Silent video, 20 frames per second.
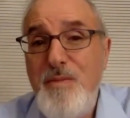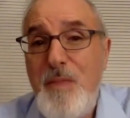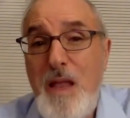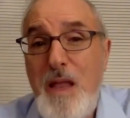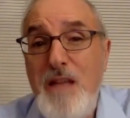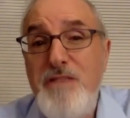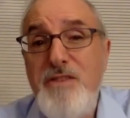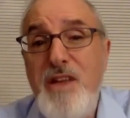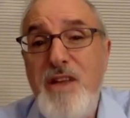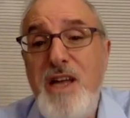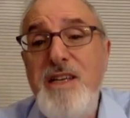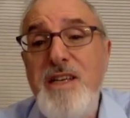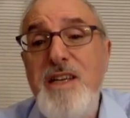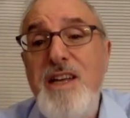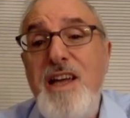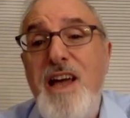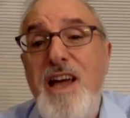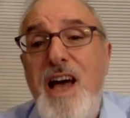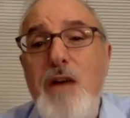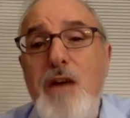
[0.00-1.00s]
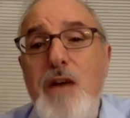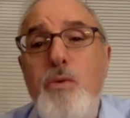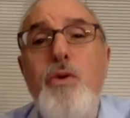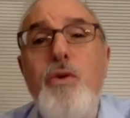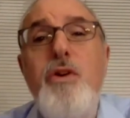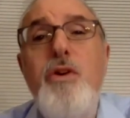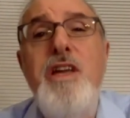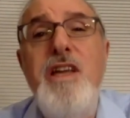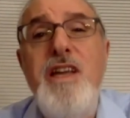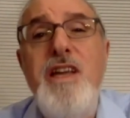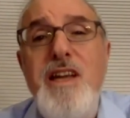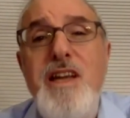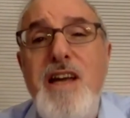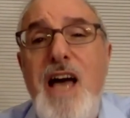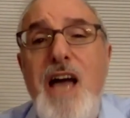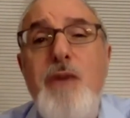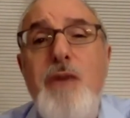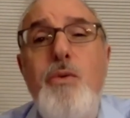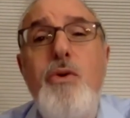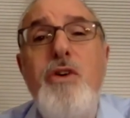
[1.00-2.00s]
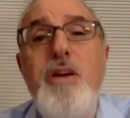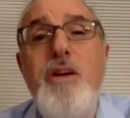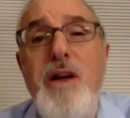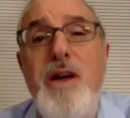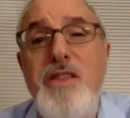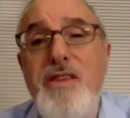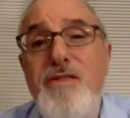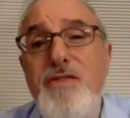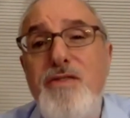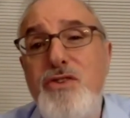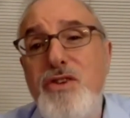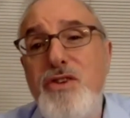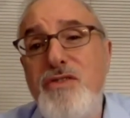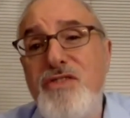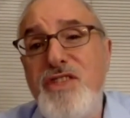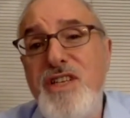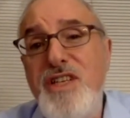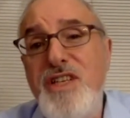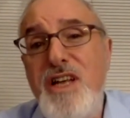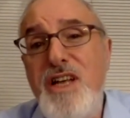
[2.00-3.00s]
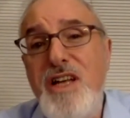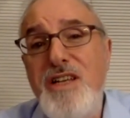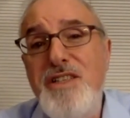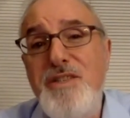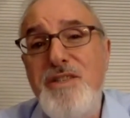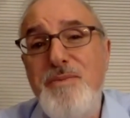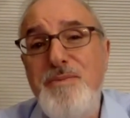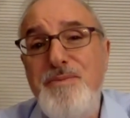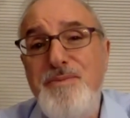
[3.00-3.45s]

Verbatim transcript: It's, I, I worry I worry about the future of synagogues.